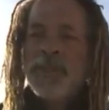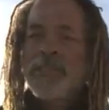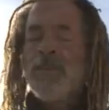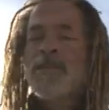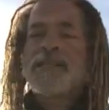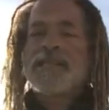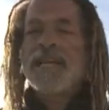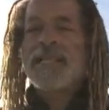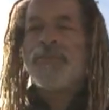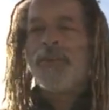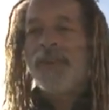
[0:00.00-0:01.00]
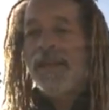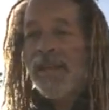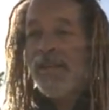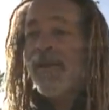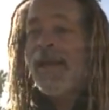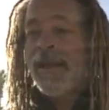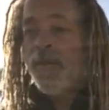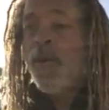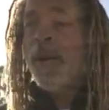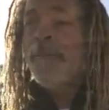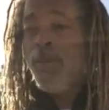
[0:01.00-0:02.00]
was so successful that at
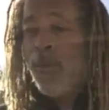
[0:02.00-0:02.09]
one